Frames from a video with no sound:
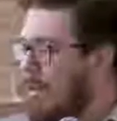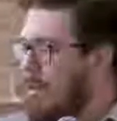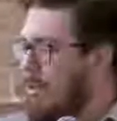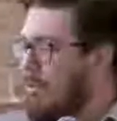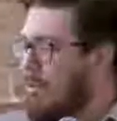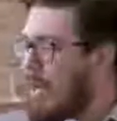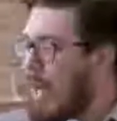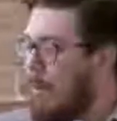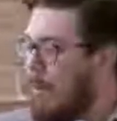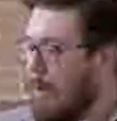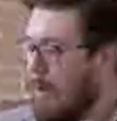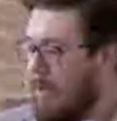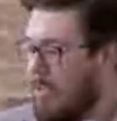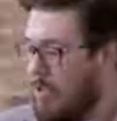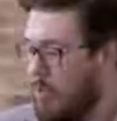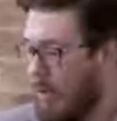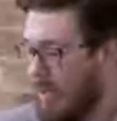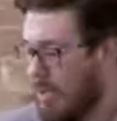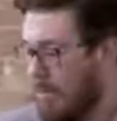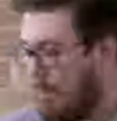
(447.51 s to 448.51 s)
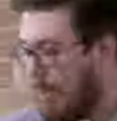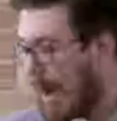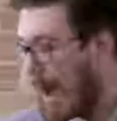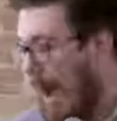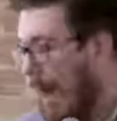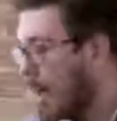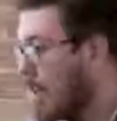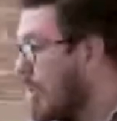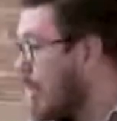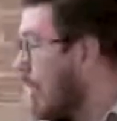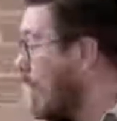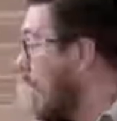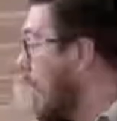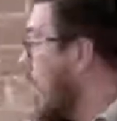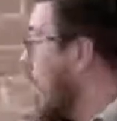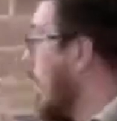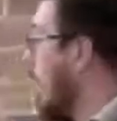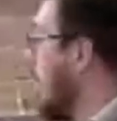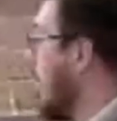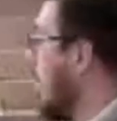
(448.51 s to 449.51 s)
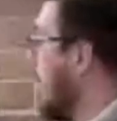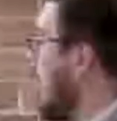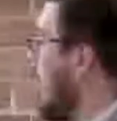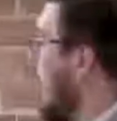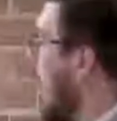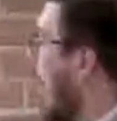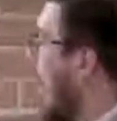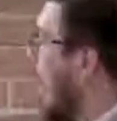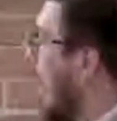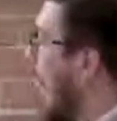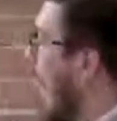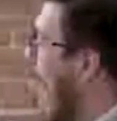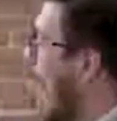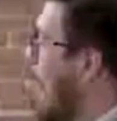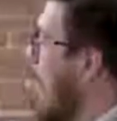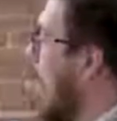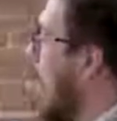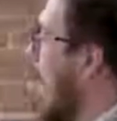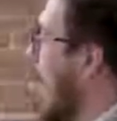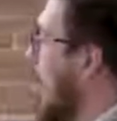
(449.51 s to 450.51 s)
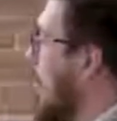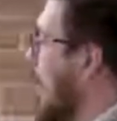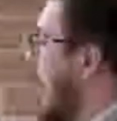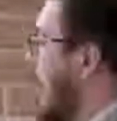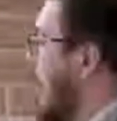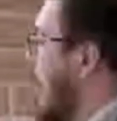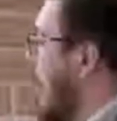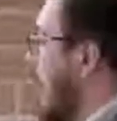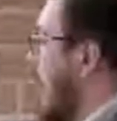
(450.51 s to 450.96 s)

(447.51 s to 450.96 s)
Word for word: So now we're going to switch back to our cow equation.